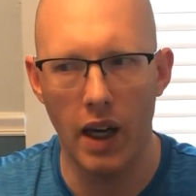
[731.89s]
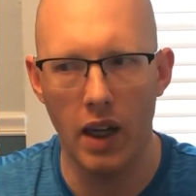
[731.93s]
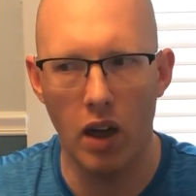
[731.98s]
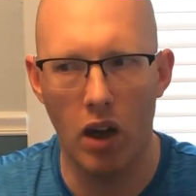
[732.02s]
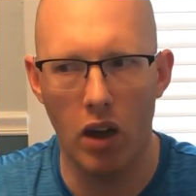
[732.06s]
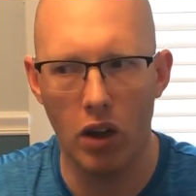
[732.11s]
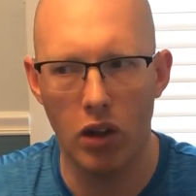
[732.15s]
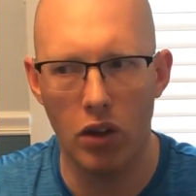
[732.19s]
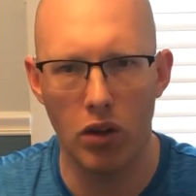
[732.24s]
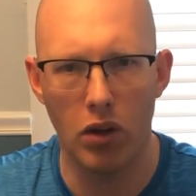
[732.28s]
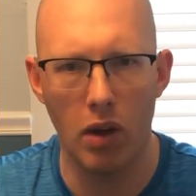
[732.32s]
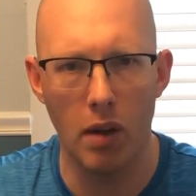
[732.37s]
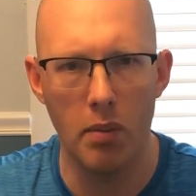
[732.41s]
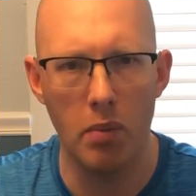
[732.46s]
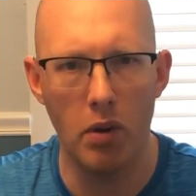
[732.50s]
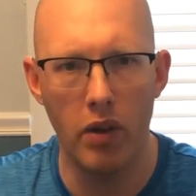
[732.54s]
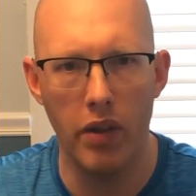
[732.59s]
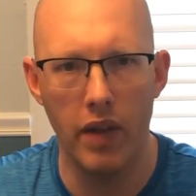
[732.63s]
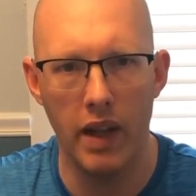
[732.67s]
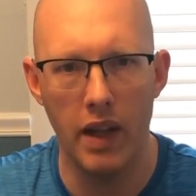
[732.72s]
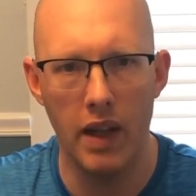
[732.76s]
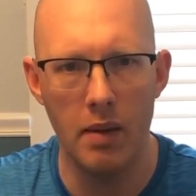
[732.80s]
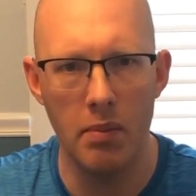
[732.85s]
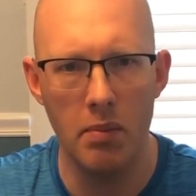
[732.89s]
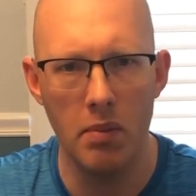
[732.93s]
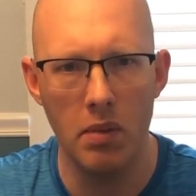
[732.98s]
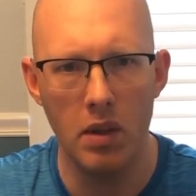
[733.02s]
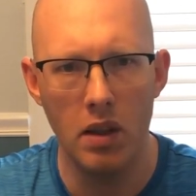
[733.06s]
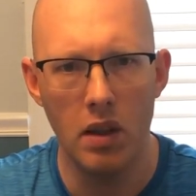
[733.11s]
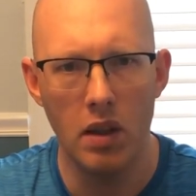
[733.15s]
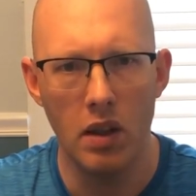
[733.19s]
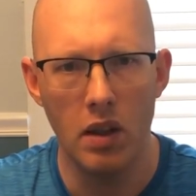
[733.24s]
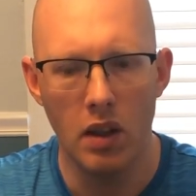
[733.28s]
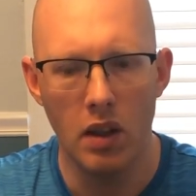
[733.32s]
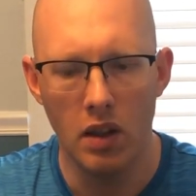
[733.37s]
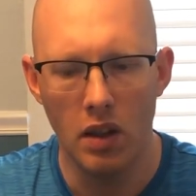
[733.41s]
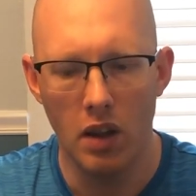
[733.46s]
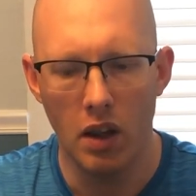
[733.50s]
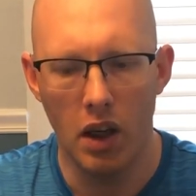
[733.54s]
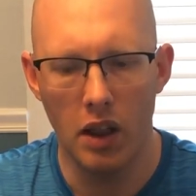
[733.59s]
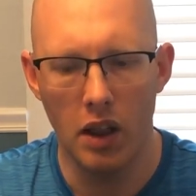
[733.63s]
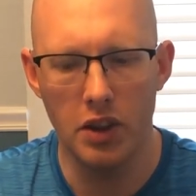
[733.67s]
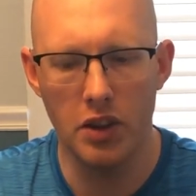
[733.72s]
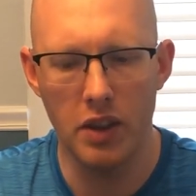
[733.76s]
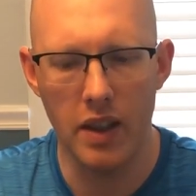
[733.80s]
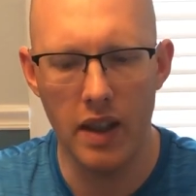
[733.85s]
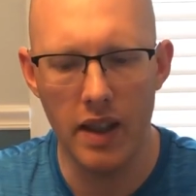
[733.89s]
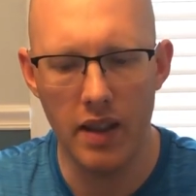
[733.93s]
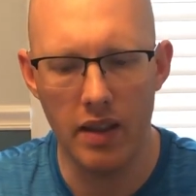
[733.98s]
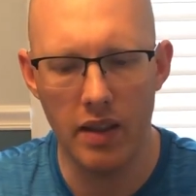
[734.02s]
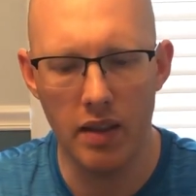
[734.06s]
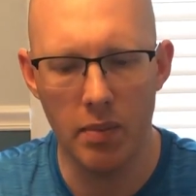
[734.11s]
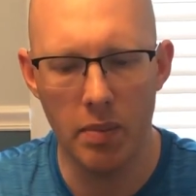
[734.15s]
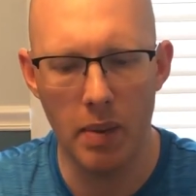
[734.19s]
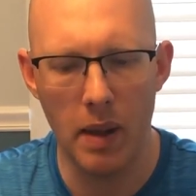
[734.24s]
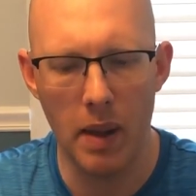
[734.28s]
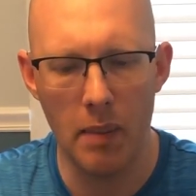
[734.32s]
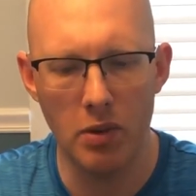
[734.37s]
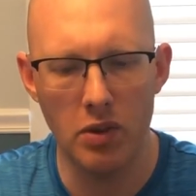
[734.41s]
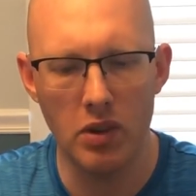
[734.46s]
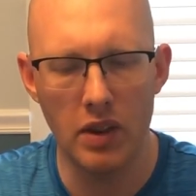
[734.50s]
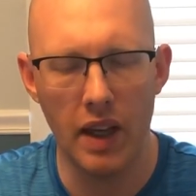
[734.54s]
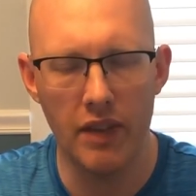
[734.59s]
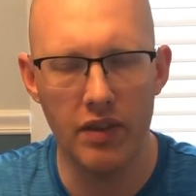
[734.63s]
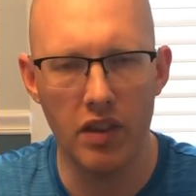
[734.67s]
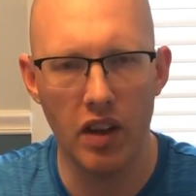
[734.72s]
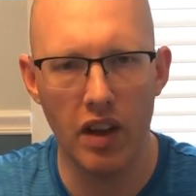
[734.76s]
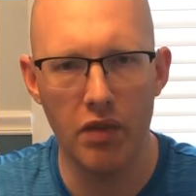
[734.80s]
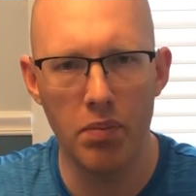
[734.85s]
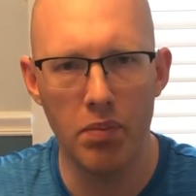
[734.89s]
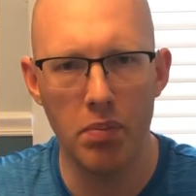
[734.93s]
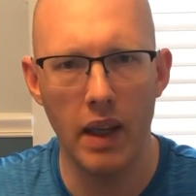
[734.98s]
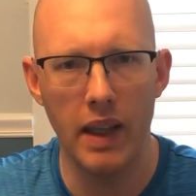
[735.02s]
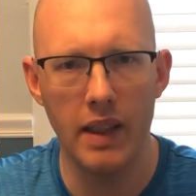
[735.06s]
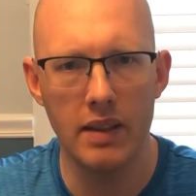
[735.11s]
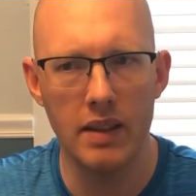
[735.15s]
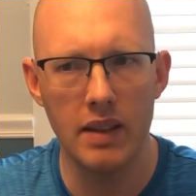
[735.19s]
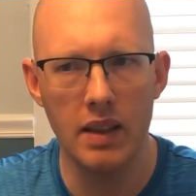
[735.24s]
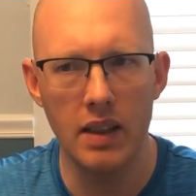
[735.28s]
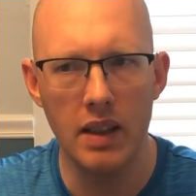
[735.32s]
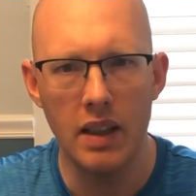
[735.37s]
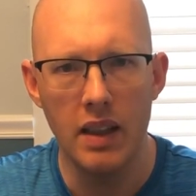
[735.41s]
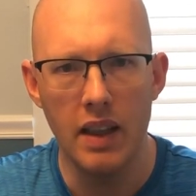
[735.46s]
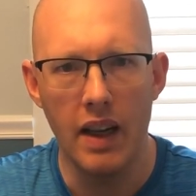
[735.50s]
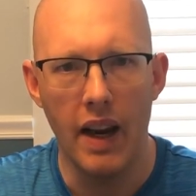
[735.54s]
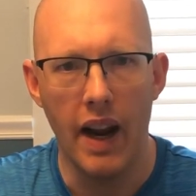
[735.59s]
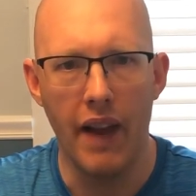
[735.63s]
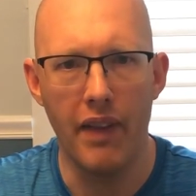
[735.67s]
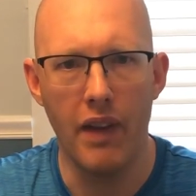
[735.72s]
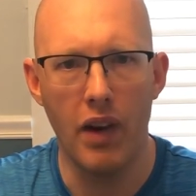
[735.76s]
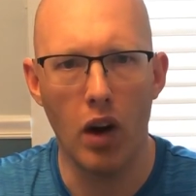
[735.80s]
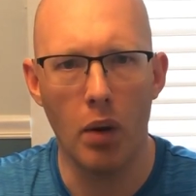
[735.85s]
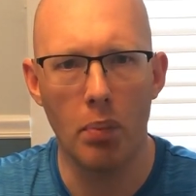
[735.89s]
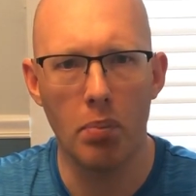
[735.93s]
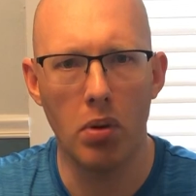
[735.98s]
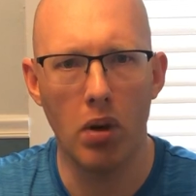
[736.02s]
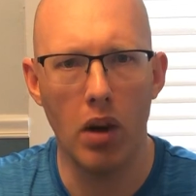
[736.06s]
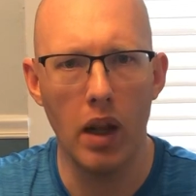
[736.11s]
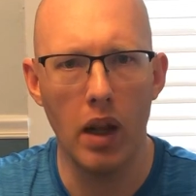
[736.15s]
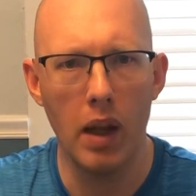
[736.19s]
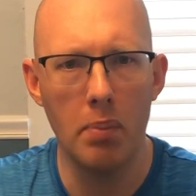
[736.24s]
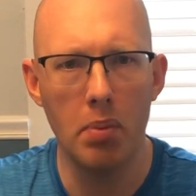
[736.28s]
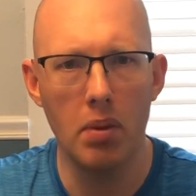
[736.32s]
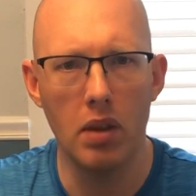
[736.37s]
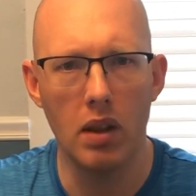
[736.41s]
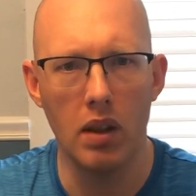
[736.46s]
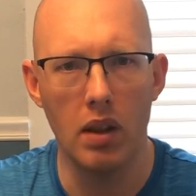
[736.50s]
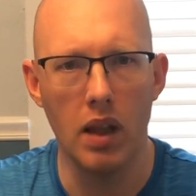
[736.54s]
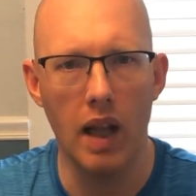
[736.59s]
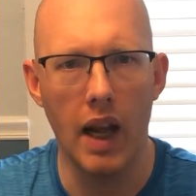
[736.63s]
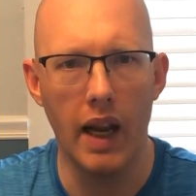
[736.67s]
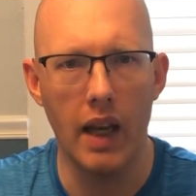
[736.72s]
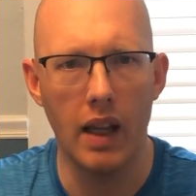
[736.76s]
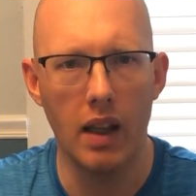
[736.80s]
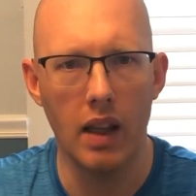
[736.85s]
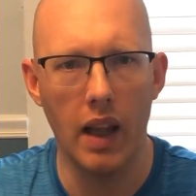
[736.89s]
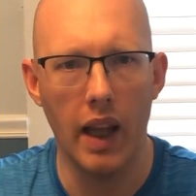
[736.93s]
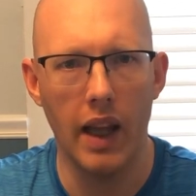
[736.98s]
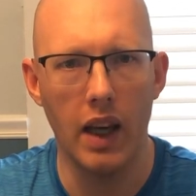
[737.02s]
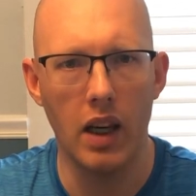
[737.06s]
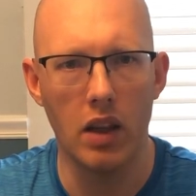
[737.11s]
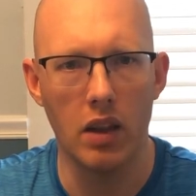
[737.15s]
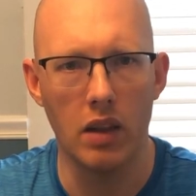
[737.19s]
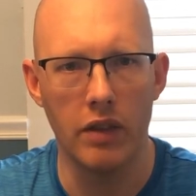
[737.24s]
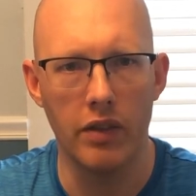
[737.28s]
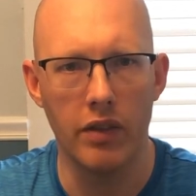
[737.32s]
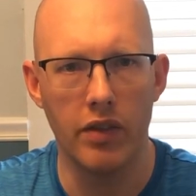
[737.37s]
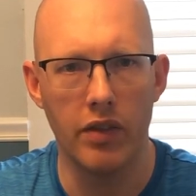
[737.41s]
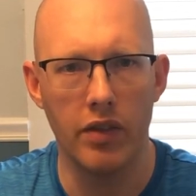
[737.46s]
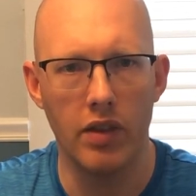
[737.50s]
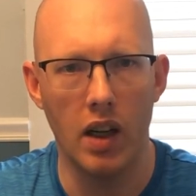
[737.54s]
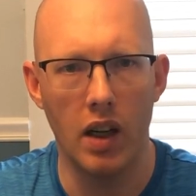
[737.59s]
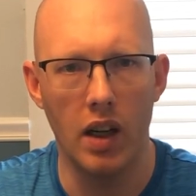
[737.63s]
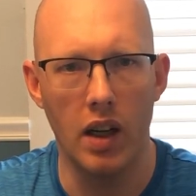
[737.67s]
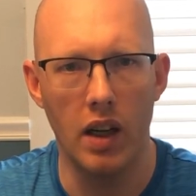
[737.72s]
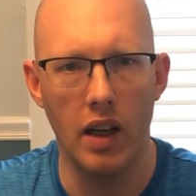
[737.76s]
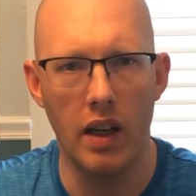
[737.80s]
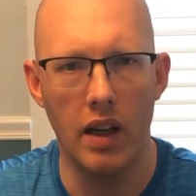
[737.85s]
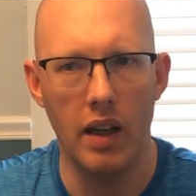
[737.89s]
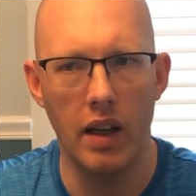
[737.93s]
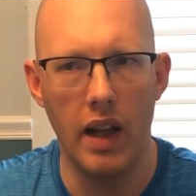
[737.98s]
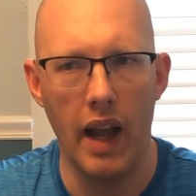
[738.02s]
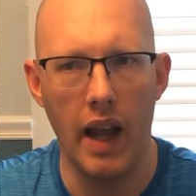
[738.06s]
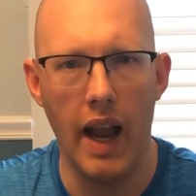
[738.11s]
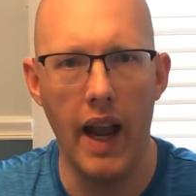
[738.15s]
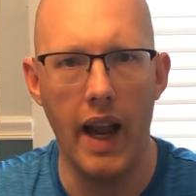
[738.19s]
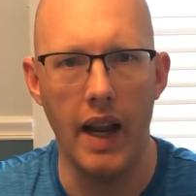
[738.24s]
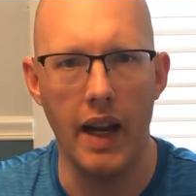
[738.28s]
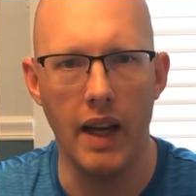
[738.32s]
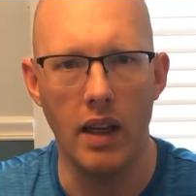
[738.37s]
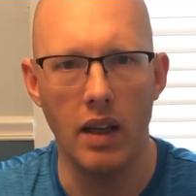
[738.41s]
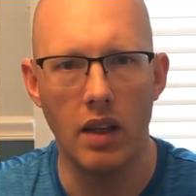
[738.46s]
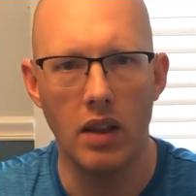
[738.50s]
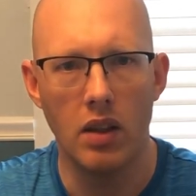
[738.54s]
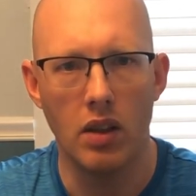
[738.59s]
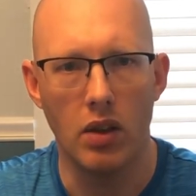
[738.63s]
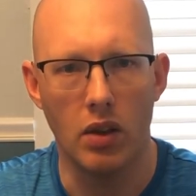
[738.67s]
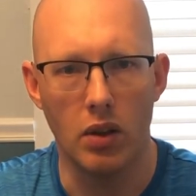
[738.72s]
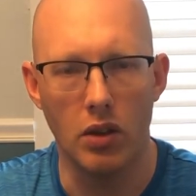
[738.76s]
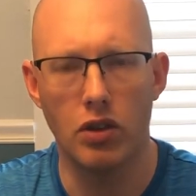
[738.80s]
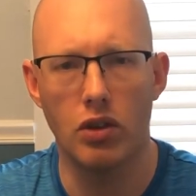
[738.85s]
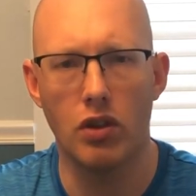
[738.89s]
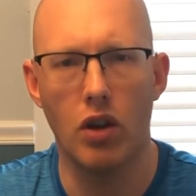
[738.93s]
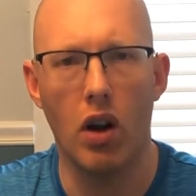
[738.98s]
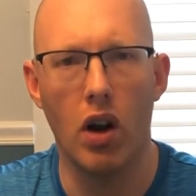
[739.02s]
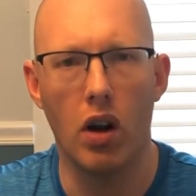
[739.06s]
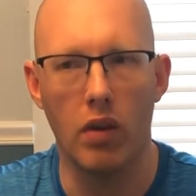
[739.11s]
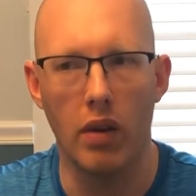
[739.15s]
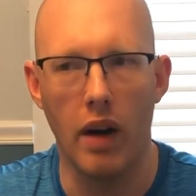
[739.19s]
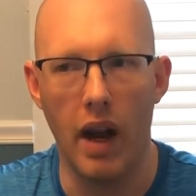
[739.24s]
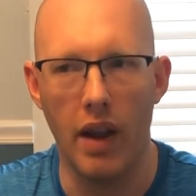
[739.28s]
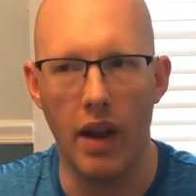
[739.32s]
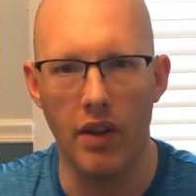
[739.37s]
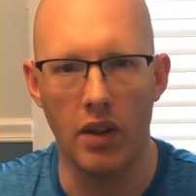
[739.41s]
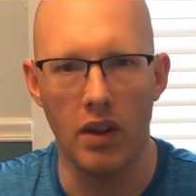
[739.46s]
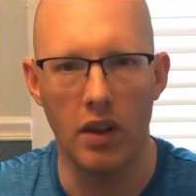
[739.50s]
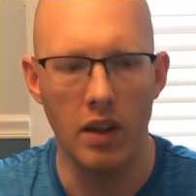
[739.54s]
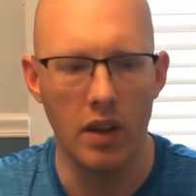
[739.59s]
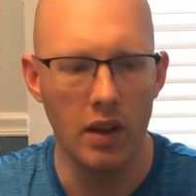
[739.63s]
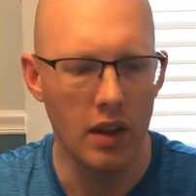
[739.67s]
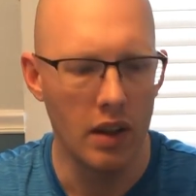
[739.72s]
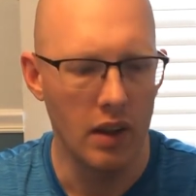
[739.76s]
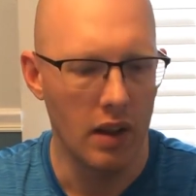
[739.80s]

I'll crumble them underneath the peppers after I've planted, and then I'll probably put a light layer of hay, or straw rather.